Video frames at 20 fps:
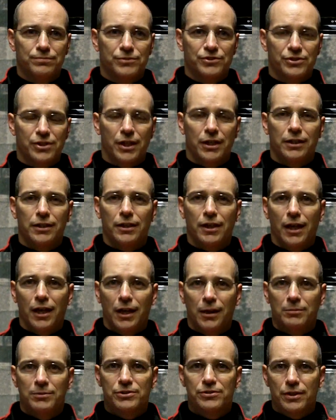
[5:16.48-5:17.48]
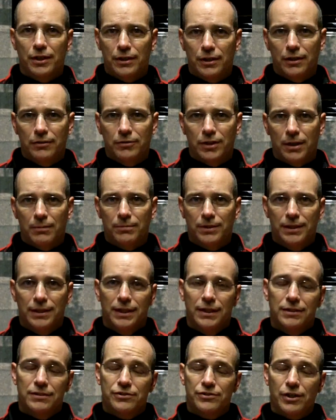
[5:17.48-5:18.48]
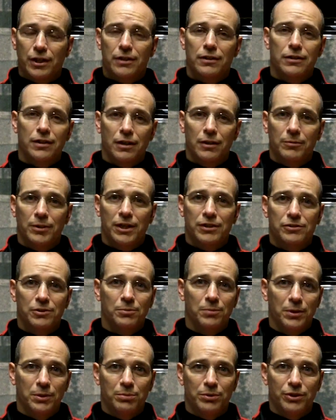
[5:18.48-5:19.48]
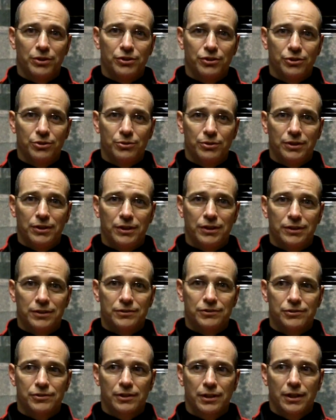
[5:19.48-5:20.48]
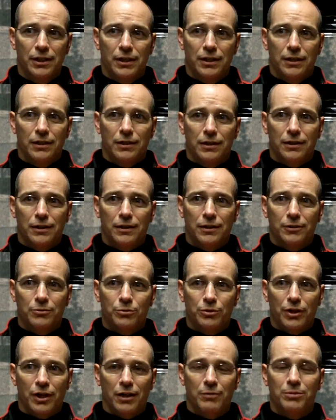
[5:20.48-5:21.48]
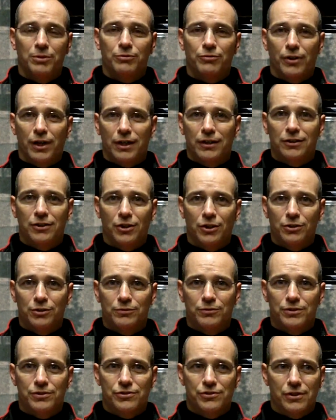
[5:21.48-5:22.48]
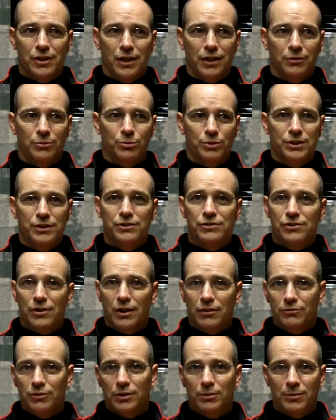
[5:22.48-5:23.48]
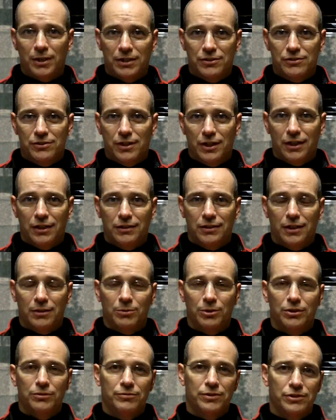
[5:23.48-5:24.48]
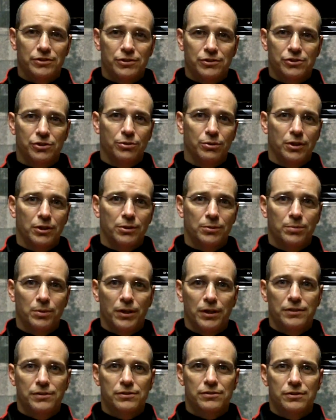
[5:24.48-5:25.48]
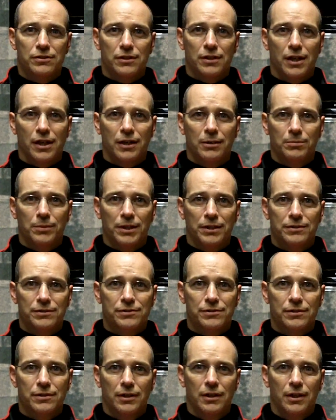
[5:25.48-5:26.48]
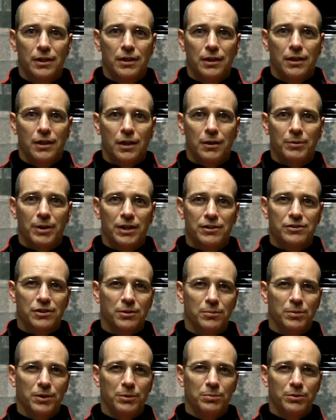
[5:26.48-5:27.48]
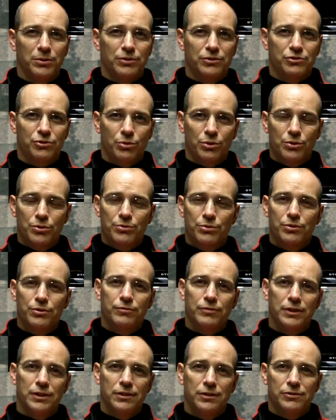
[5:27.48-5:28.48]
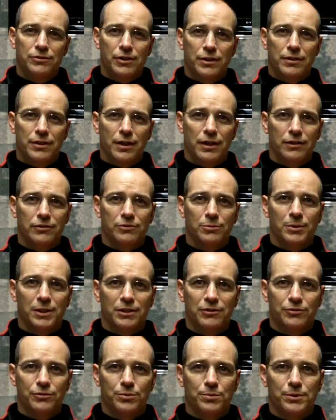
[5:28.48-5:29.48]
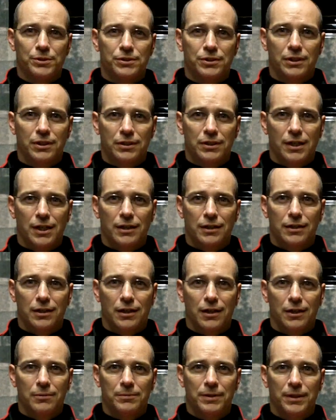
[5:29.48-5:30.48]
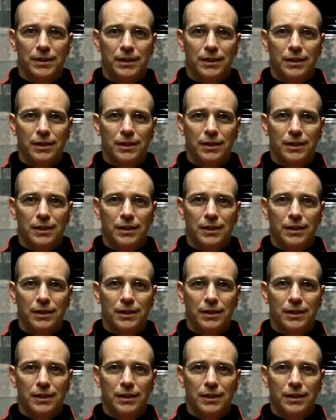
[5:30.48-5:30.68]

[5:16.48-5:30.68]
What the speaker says: stay in the game instead of give up. The second thing I'm asking people to do is what I've been finding all over the state, rediscovering my state. I'm going to visit 200 places in 9 months. I'm asking people to scroll through the videos on 1000milesfrommichigan.com,